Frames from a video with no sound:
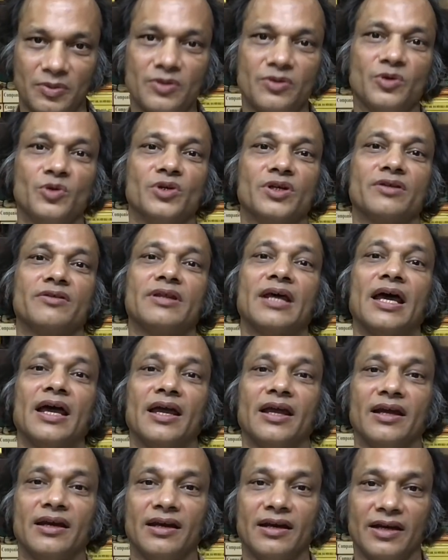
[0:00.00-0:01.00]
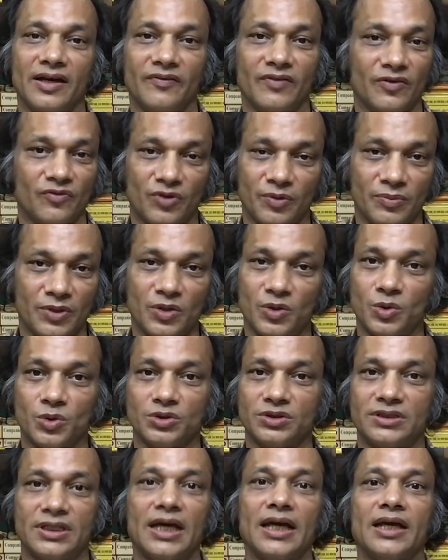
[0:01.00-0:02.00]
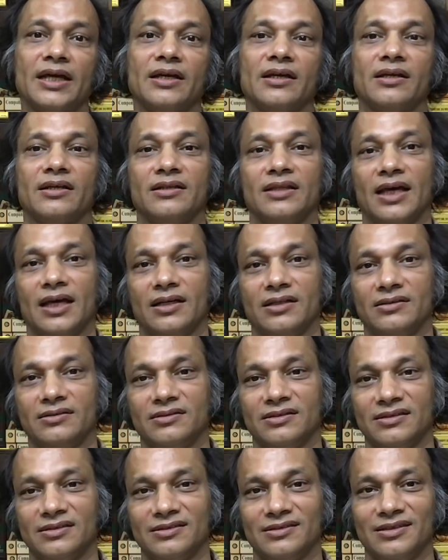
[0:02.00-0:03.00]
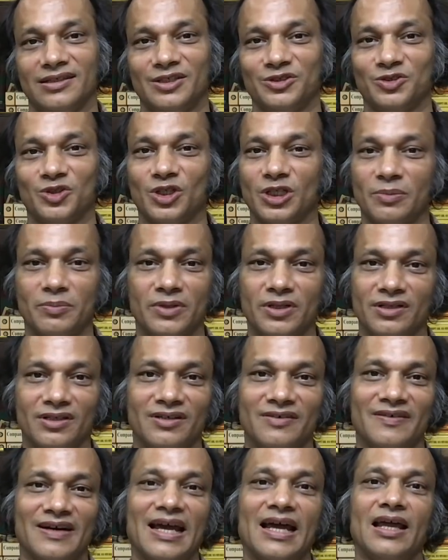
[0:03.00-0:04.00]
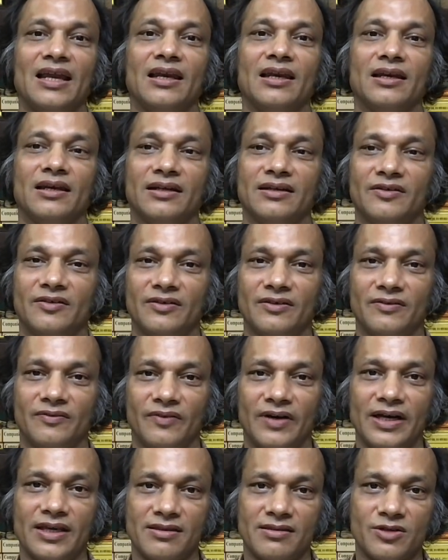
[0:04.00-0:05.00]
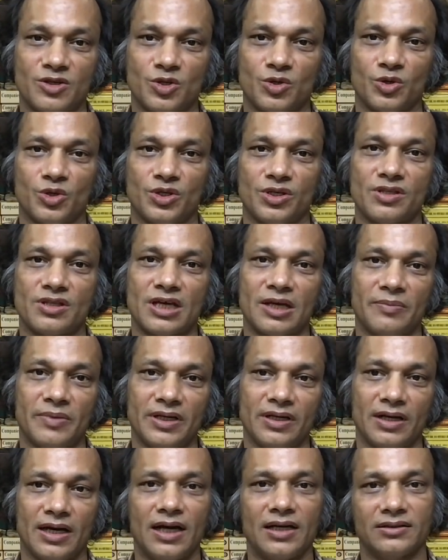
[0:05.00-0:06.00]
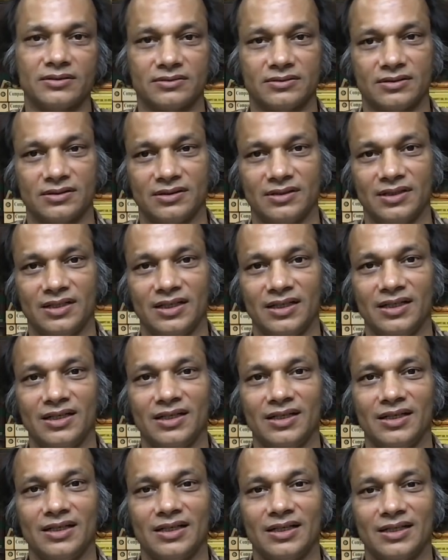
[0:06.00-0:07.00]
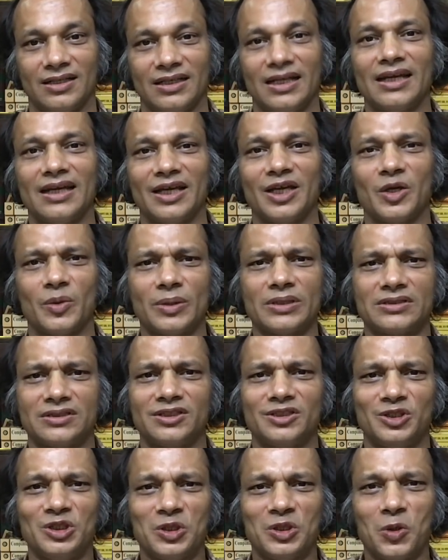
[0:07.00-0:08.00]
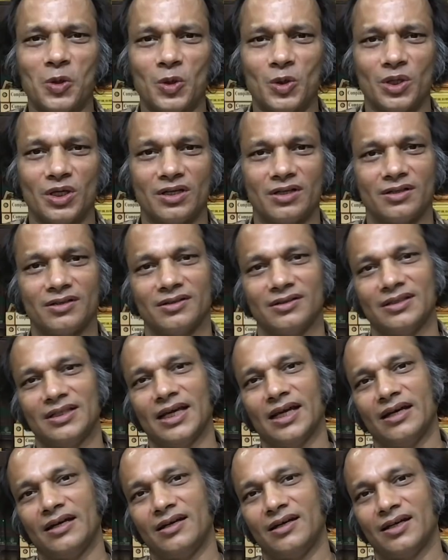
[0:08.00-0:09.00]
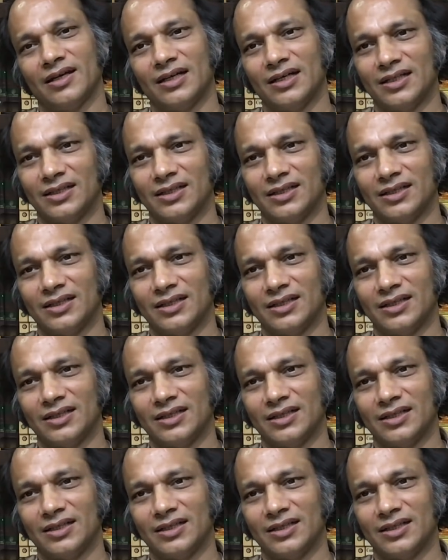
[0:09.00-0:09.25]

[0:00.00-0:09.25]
prosecutor side and even from the court side that it is not a murder trial. Why such questions are being asked? Then I requested the court that,